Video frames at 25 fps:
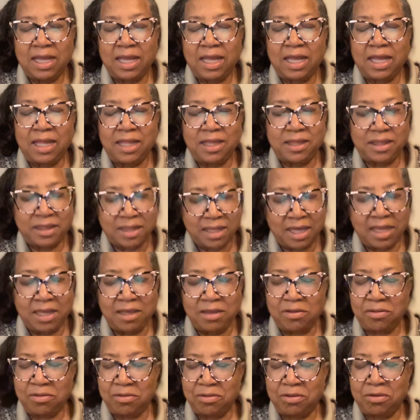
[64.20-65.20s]
And
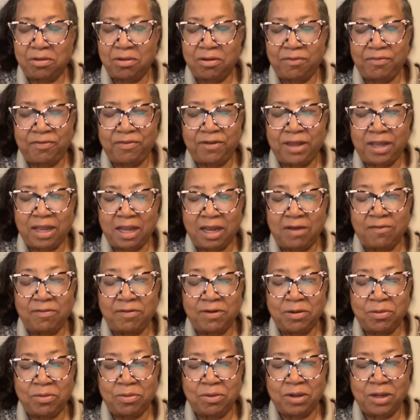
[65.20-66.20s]
thank you, Lord, for
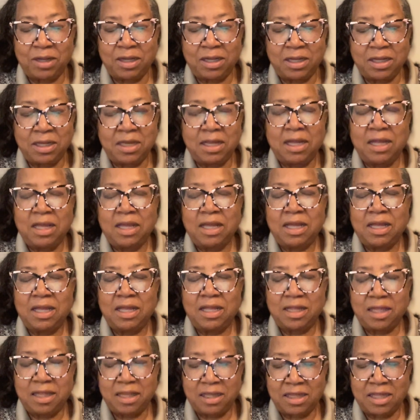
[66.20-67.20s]
everyone
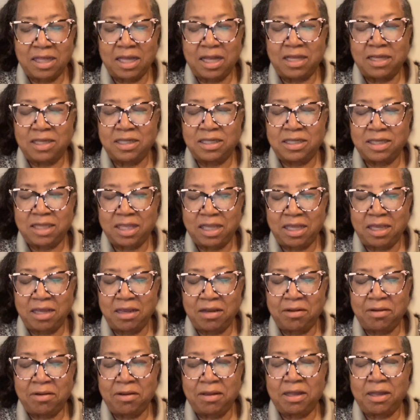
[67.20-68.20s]
that is
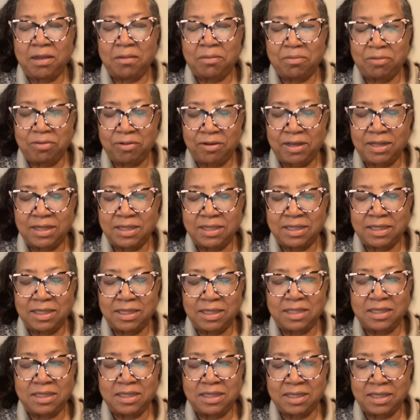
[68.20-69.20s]
here and
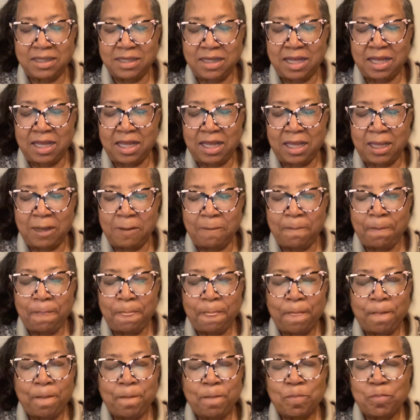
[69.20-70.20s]
present today.
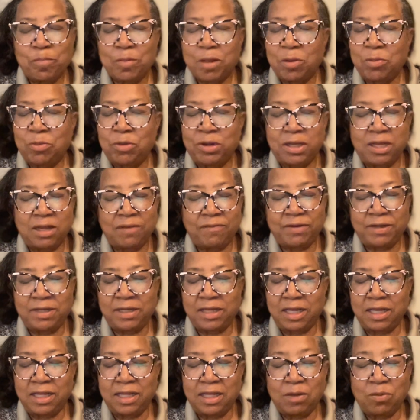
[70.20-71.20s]
Whatever
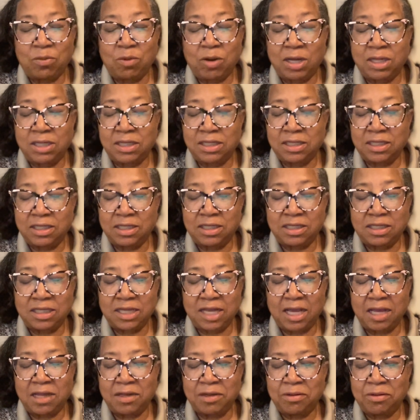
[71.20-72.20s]
day they watch this
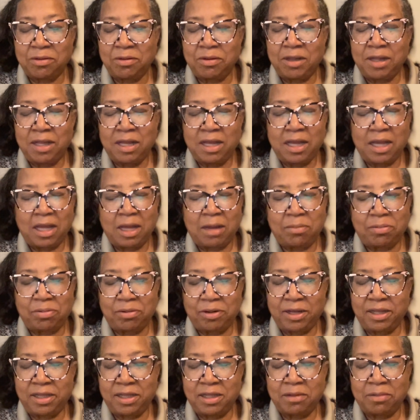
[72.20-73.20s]
channel, I
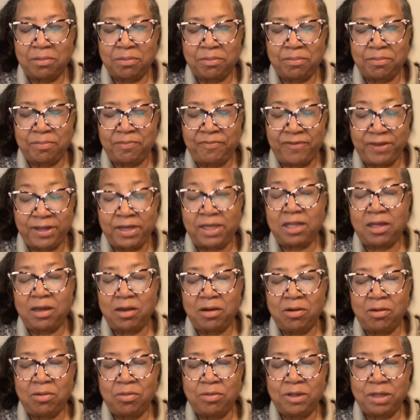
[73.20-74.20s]
pray the
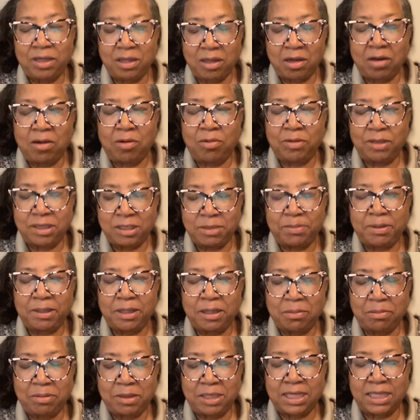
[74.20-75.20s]
video would always be
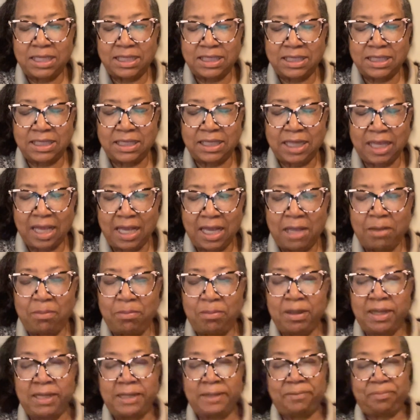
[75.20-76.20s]
a blessing.
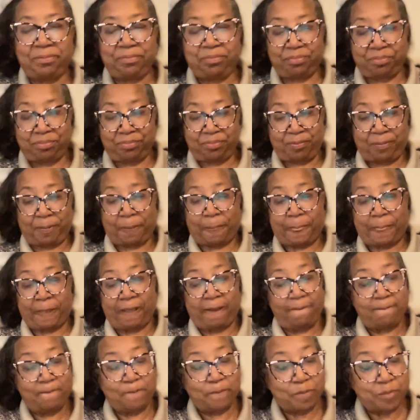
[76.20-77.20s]
Amen.
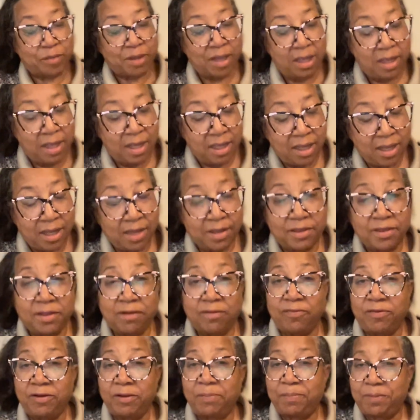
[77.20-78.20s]

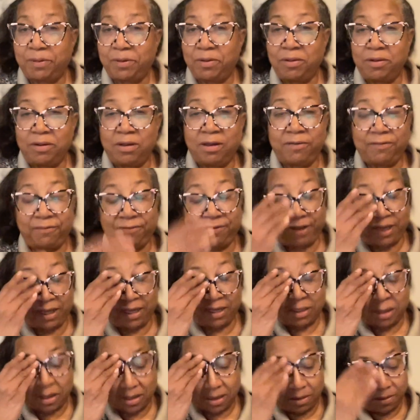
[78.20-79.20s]
The ripple
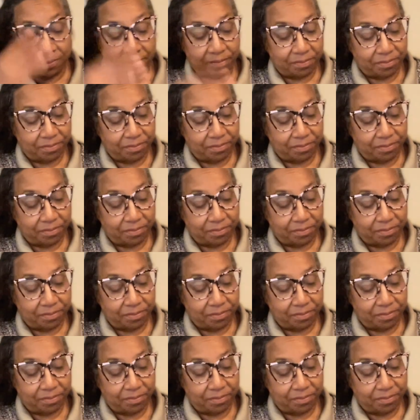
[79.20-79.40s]
effect.